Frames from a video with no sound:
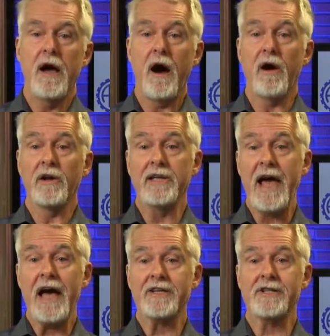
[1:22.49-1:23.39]
are
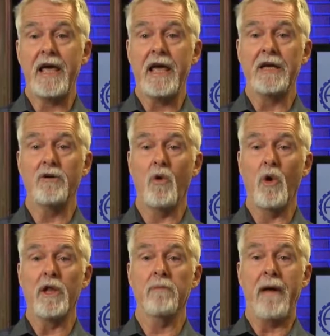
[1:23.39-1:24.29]
gas and
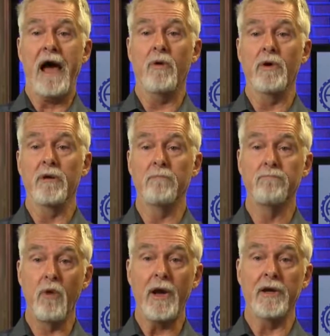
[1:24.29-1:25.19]

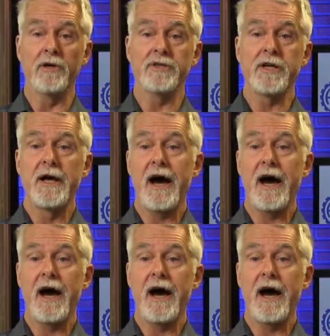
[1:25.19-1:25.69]
oil-powered boilers.